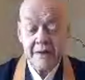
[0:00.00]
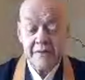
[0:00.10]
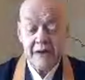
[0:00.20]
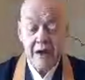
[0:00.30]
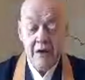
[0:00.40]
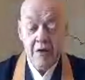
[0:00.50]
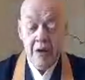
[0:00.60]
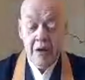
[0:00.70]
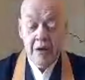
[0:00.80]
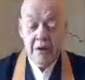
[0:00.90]
is how,
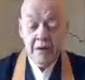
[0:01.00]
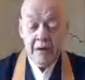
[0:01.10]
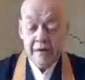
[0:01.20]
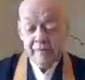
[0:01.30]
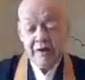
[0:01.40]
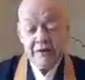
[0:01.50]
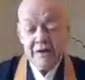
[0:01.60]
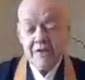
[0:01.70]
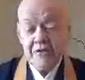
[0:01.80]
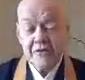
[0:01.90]
I'll give
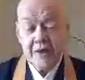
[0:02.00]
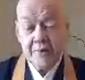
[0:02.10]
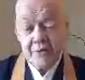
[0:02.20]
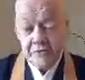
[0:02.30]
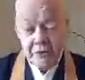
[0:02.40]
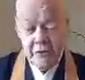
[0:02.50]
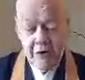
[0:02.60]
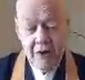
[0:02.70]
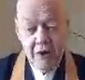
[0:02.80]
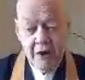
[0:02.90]
another example. So
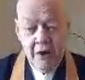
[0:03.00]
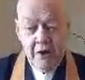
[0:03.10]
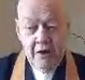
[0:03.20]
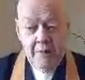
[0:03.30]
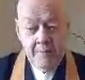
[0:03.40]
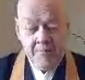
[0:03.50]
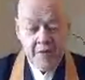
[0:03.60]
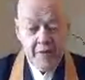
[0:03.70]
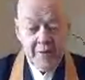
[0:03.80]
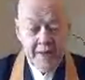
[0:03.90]

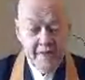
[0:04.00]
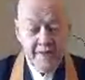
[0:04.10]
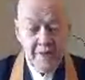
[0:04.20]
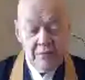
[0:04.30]
we have